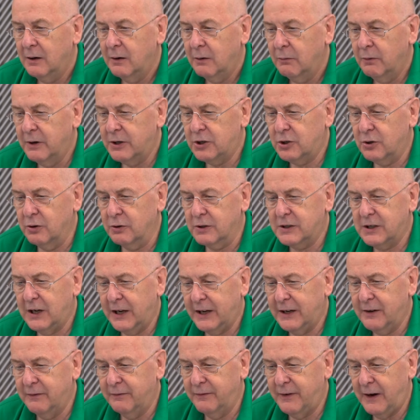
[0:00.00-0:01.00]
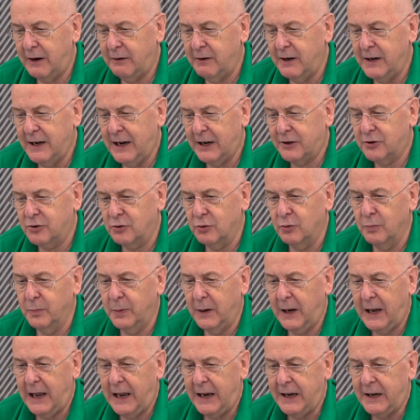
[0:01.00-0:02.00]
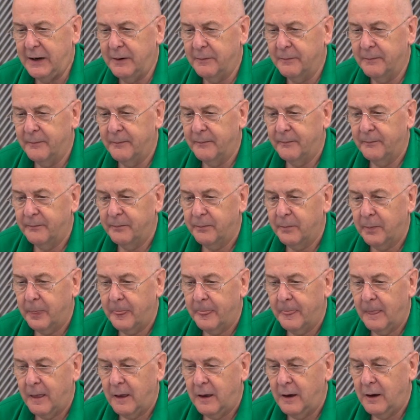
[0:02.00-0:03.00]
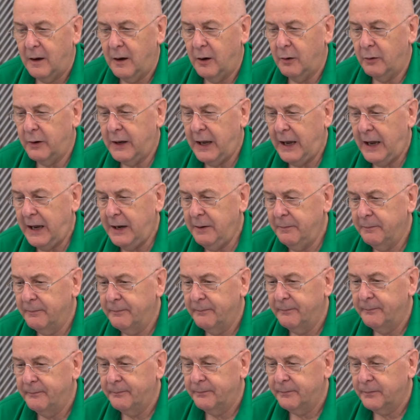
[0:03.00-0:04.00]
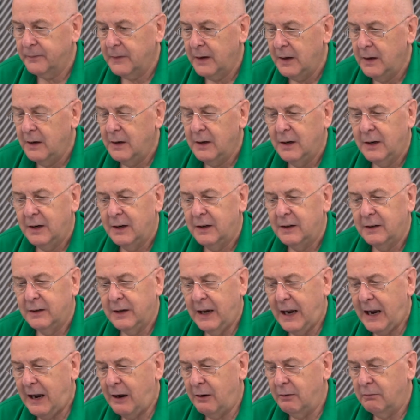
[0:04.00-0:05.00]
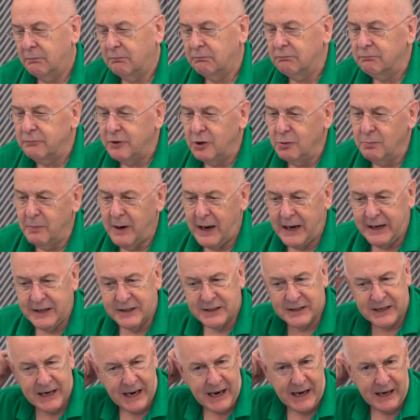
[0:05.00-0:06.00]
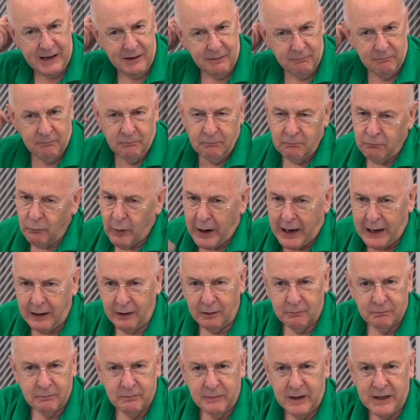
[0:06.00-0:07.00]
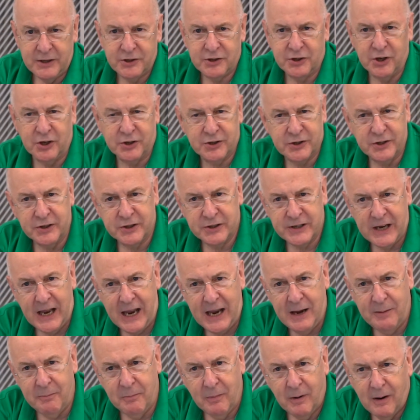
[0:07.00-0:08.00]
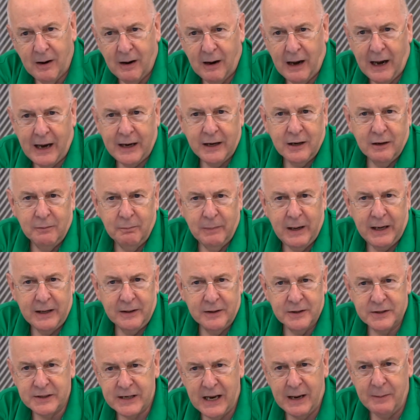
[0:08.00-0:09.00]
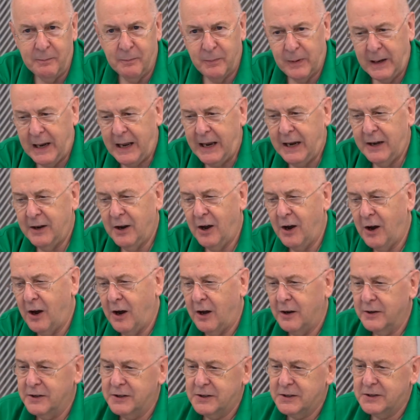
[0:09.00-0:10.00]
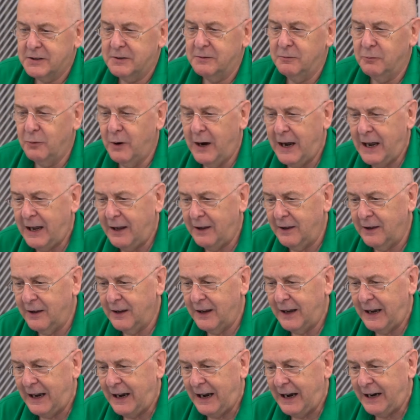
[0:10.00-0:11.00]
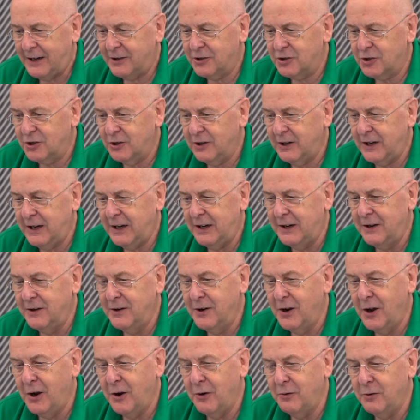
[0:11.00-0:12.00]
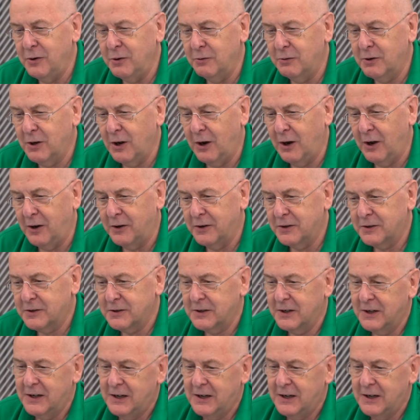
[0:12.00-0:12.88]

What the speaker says: which looks like a very natural play, okay? Now, you may say, well, it's just the same. I can make the same play in hearts. Well, actually, no, you can't.